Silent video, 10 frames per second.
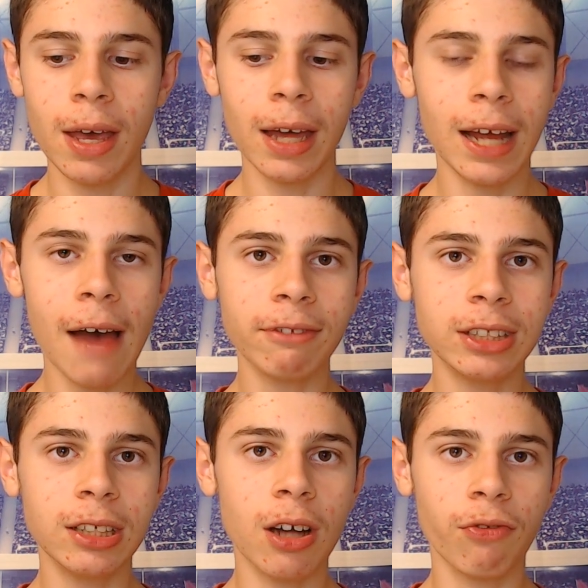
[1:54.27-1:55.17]
and I haven't
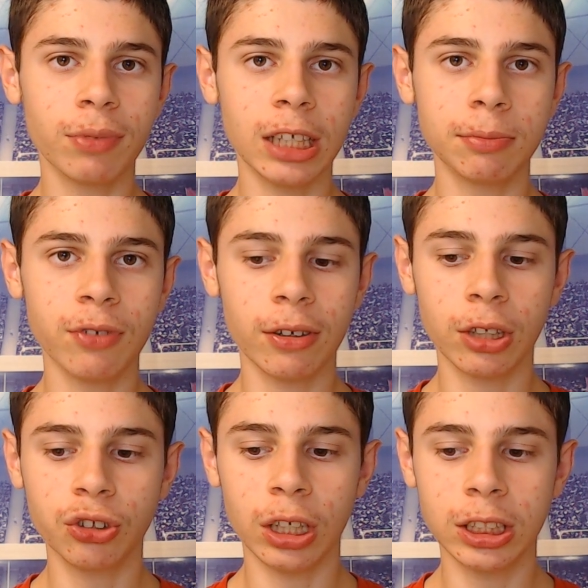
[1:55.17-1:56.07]
seen enough from Desmond Ridder
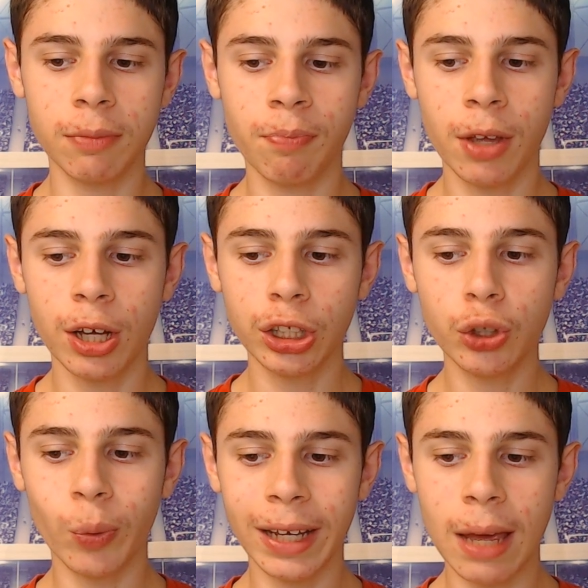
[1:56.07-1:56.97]
to trust him
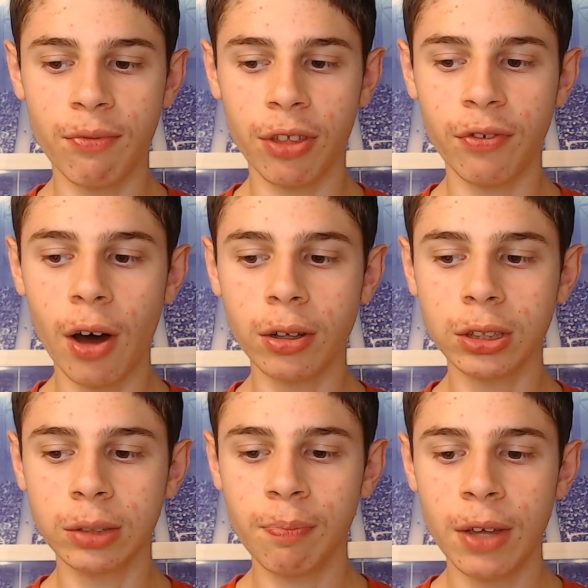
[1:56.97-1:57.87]
to win a game for the
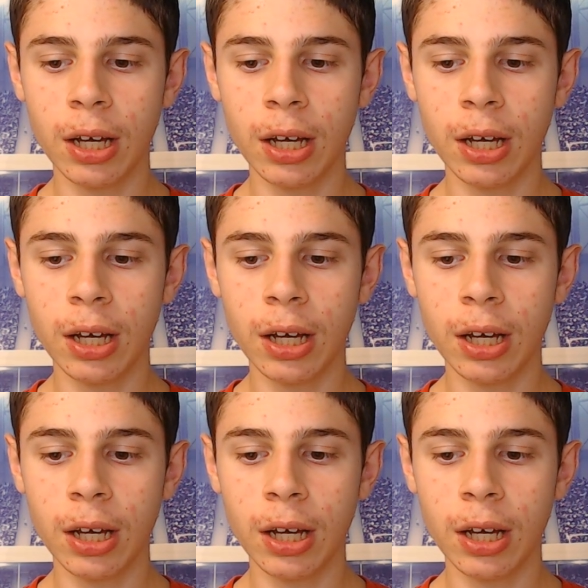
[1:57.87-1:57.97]
Falcons.